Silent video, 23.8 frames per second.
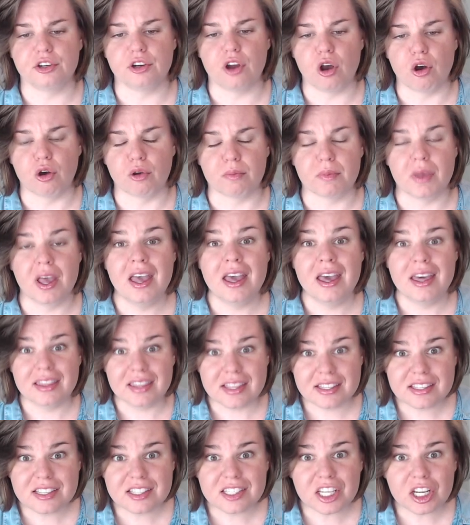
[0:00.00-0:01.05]
home.
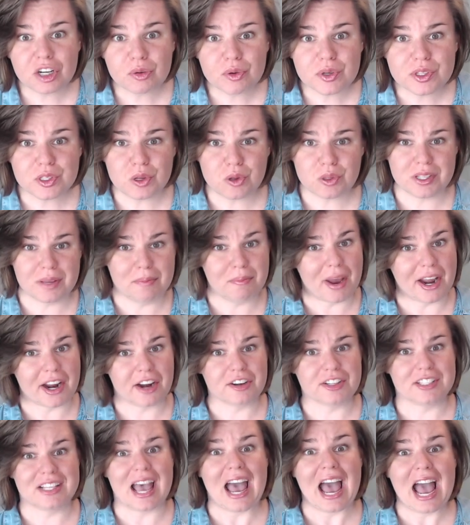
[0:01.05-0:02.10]
This is going to result in
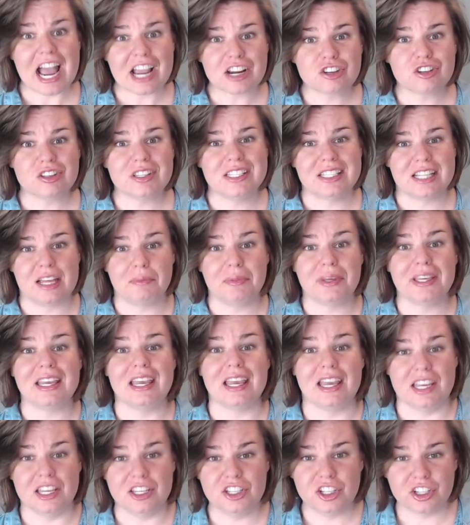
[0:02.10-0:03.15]
buyers actually stepping
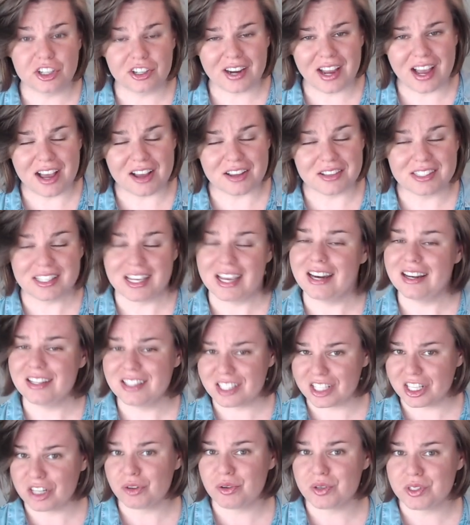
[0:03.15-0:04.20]
into your house and it's
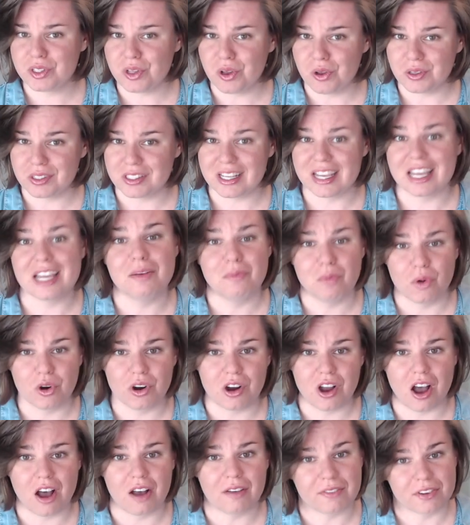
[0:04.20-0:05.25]
going to result in more
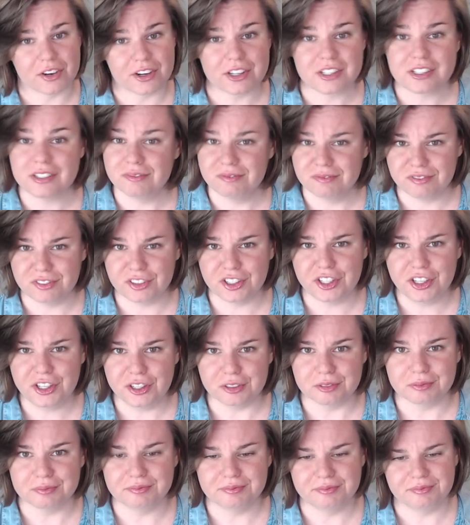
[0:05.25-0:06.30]
offers for you.
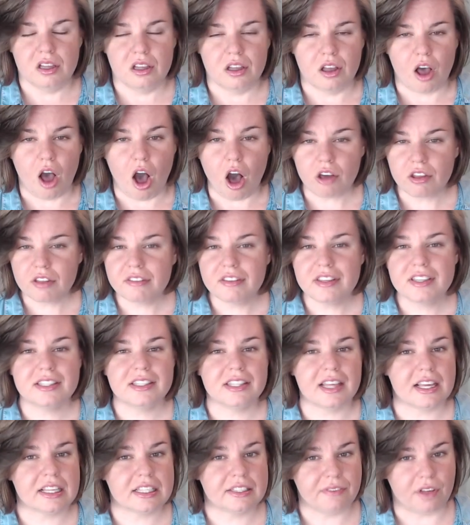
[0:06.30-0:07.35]
All of these
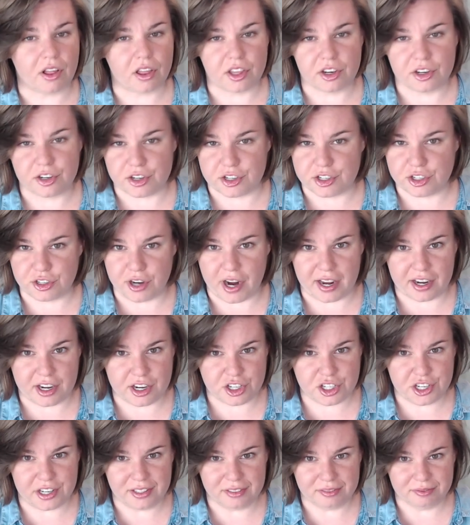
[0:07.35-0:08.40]
things fall under
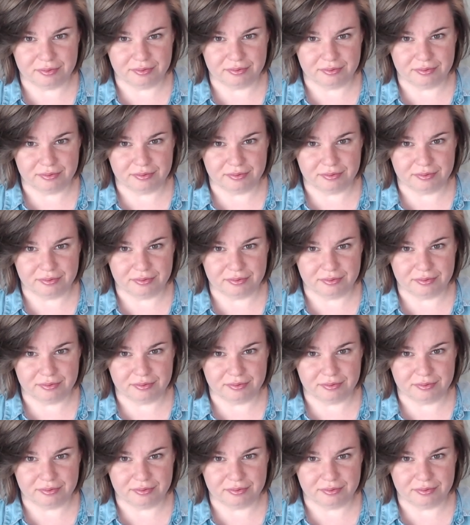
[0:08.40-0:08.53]
strategy.